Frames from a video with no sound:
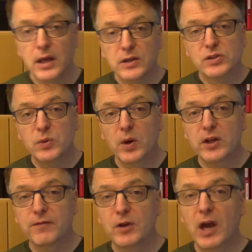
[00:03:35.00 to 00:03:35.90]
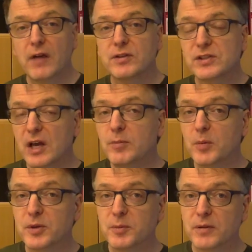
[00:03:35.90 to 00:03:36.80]
So what if you have a
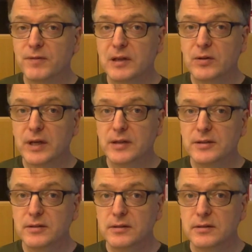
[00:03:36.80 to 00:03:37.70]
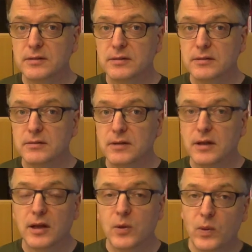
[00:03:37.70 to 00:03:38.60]
suboptimal field location?
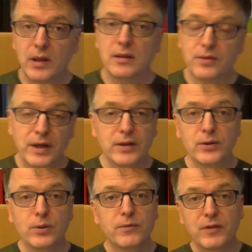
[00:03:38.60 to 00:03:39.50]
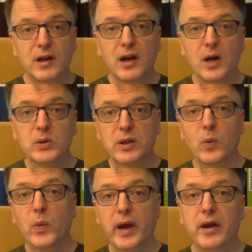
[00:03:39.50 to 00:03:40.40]
Well, then you figure out
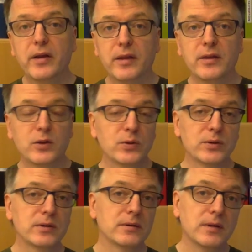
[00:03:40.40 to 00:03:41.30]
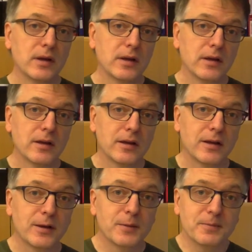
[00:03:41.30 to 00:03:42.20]
where you
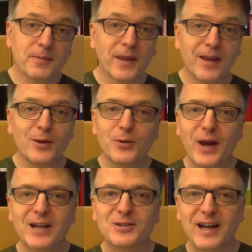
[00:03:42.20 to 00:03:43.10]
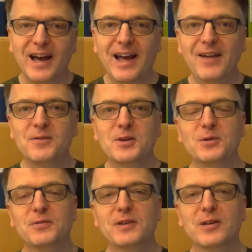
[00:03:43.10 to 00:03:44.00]
actually have
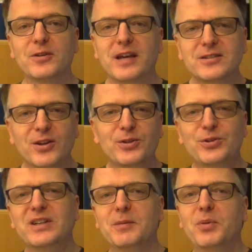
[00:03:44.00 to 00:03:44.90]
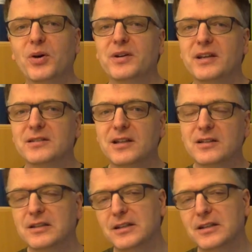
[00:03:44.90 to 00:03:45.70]
your feed location. The tricky part is that